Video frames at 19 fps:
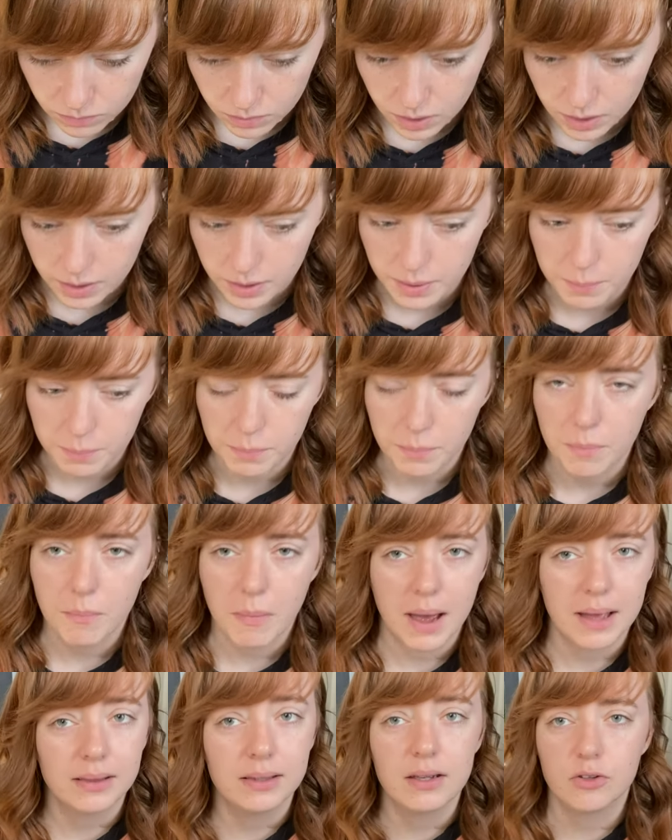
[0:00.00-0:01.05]
um,
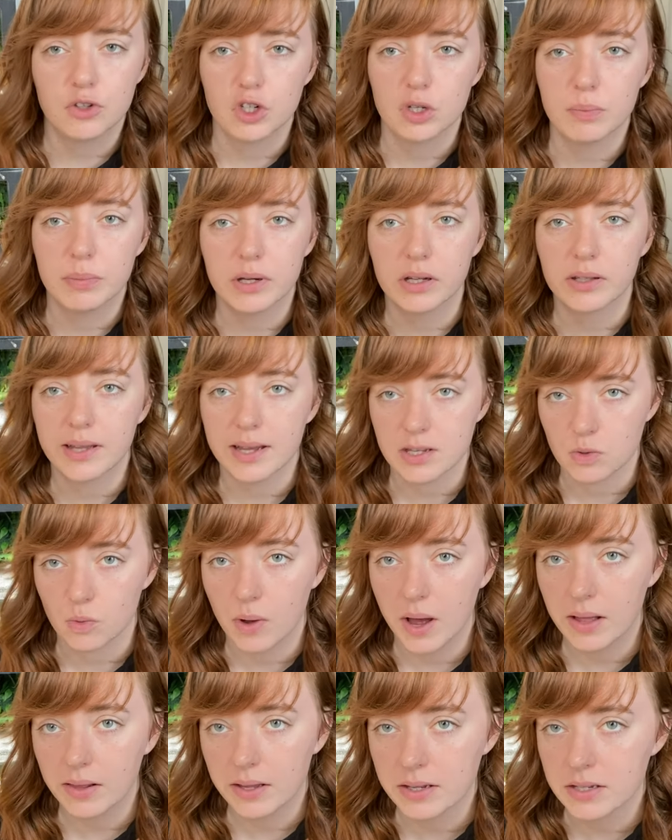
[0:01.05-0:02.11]
my leachie build as
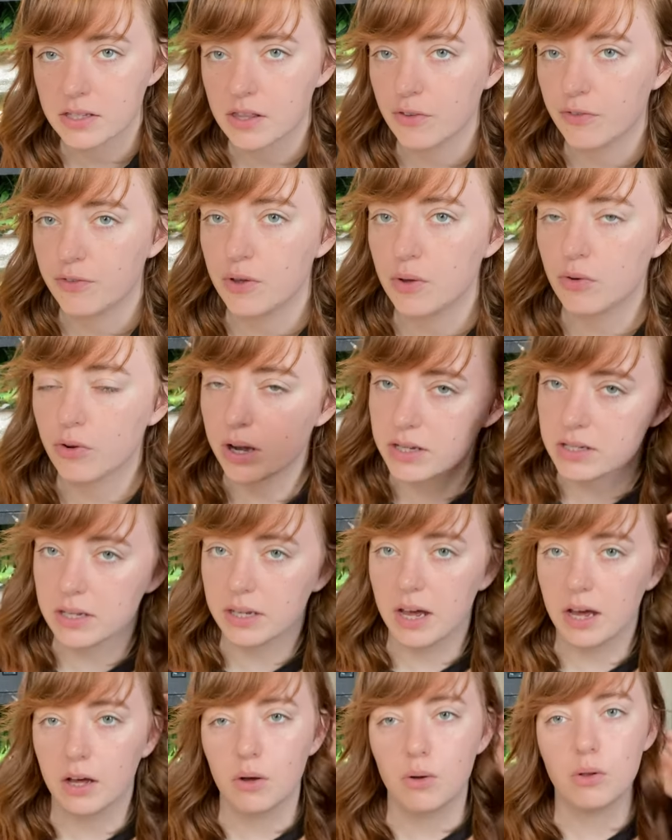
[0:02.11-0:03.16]
well as the few crested
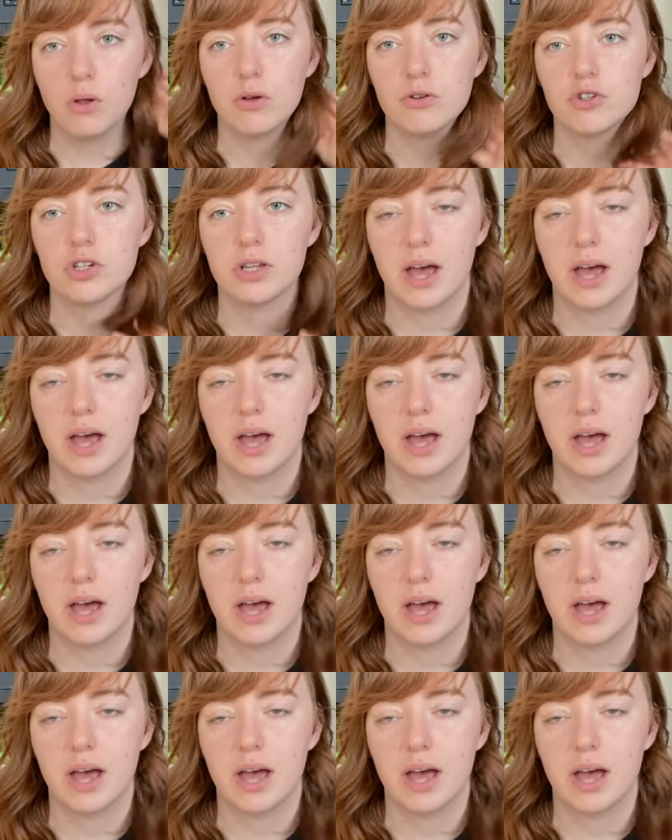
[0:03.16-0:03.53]
gecko enclosures I